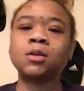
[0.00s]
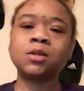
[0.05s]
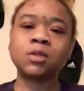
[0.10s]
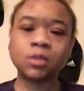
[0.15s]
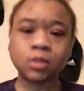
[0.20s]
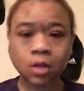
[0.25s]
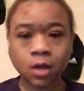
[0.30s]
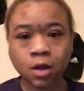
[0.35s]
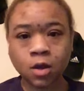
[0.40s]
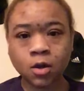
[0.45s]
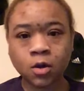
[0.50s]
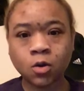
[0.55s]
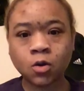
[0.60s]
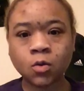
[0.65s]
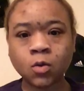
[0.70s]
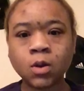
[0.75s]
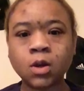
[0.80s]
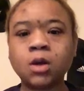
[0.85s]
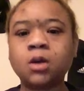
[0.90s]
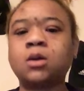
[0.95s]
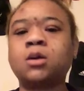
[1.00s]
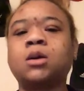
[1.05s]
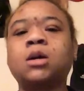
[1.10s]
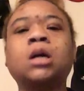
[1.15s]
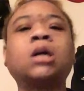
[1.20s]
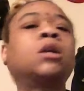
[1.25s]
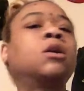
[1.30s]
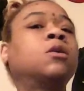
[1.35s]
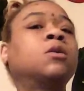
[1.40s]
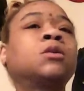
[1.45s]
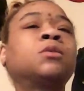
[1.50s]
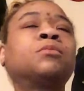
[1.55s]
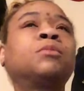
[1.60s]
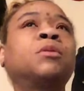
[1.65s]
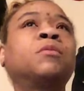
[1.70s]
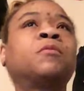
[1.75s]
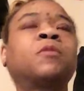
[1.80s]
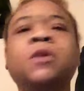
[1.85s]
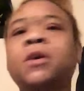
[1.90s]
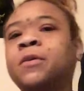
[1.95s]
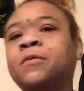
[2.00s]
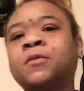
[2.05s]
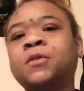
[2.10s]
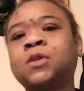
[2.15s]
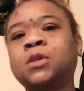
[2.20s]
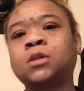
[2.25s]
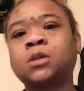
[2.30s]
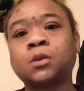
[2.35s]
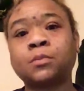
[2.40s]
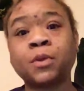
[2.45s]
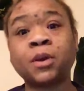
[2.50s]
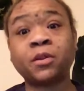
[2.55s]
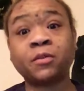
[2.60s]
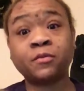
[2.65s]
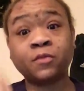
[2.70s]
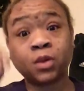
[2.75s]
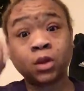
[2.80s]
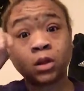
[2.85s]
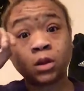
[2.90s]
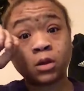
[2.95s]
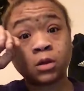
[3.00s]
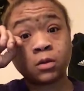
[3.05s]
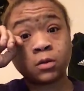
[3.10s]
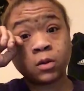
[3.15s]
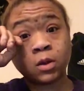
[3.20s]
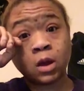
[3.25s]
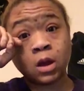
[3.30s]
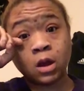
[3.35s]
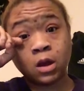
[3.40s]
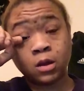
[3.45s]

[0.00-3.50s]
So, I know it's been forever since I made a video,